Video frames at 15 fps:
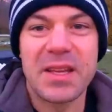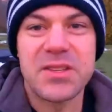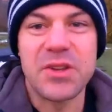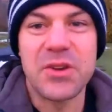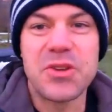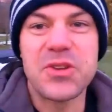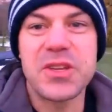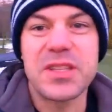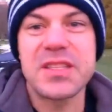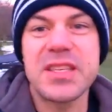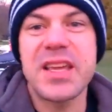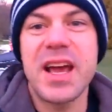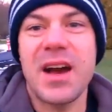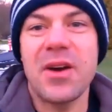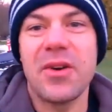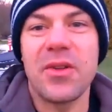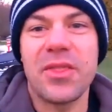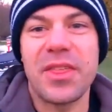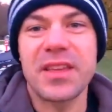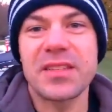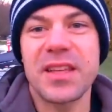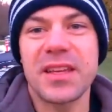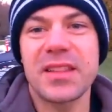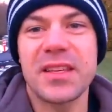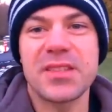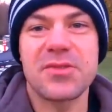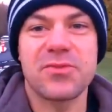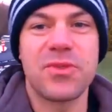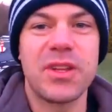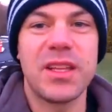So you can see how things like
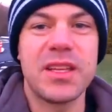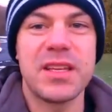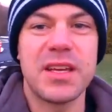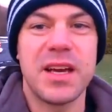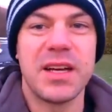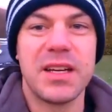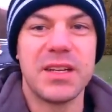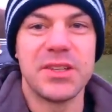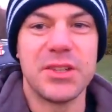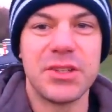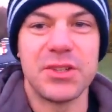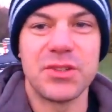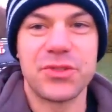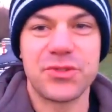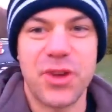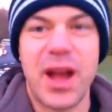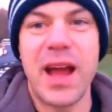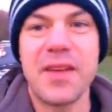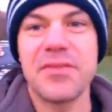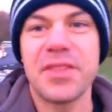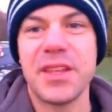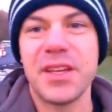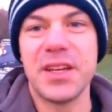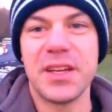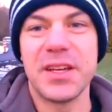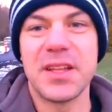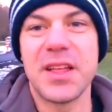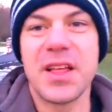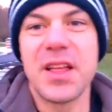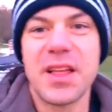this really drive the
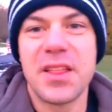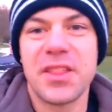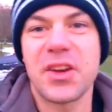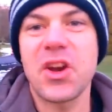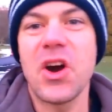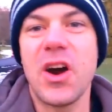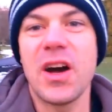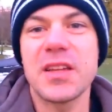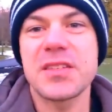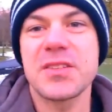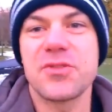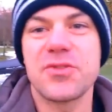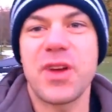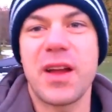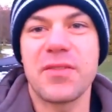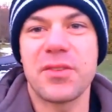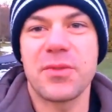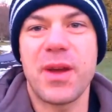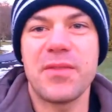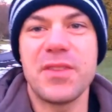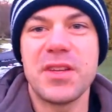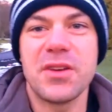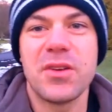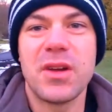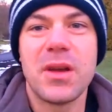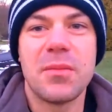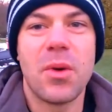cost, drive the revenue.